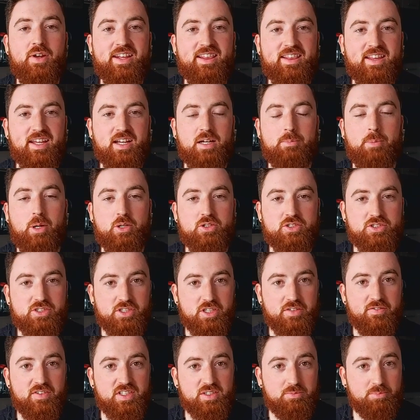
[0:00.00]
great thing about
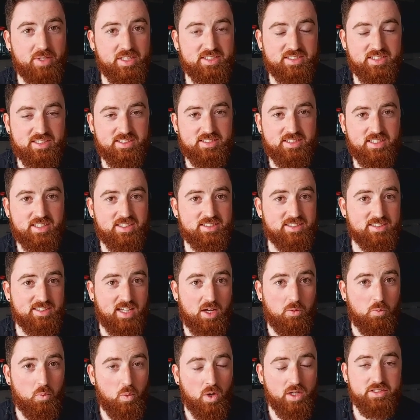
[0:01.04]
service businesses is
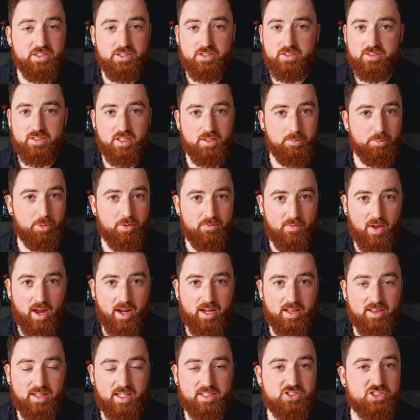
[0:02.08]
that once you start
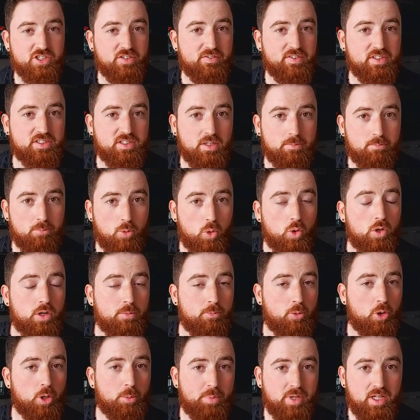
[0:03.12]
providing that service to more
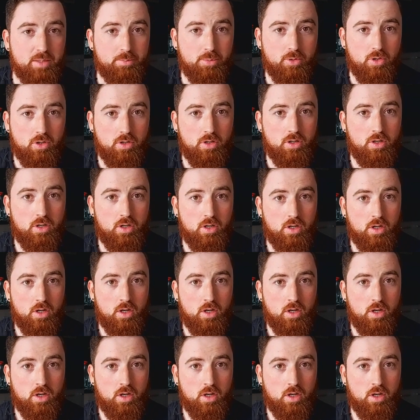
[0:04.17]
and more people,